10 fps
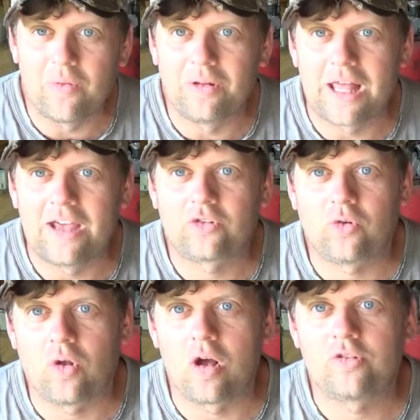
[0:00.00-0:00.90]
last
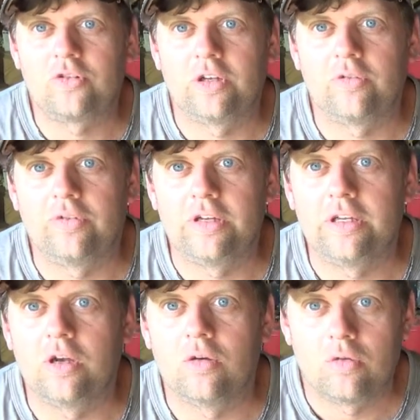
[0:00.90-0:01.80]
garage sale
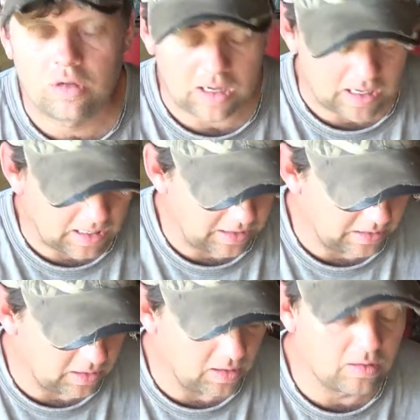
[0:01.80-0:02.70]
video,
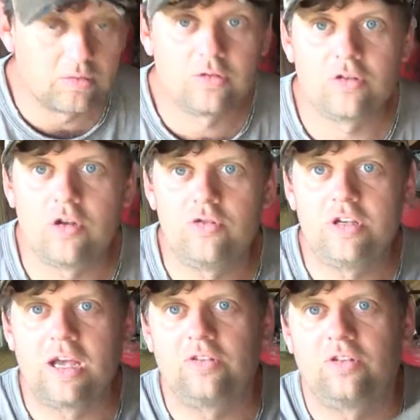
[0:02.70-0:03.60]
I showed you
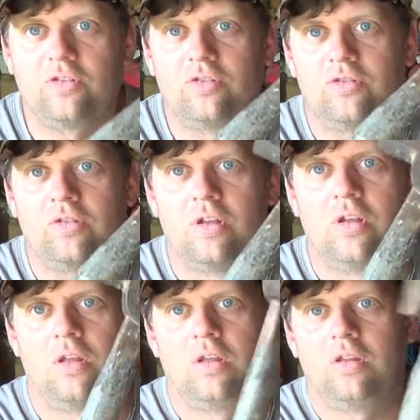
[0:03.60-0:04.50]
guys
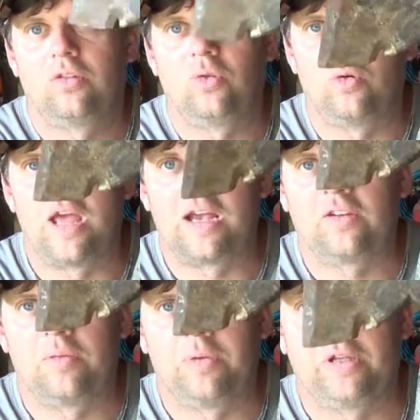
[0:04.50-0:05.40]
this old axe
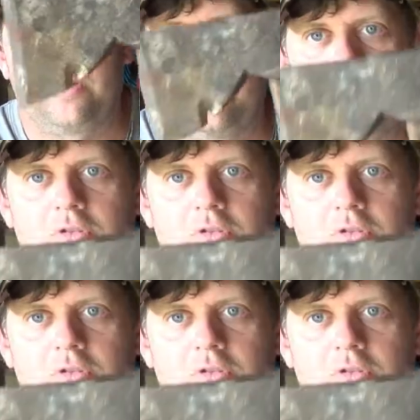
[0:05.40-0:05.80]
I picked up. It's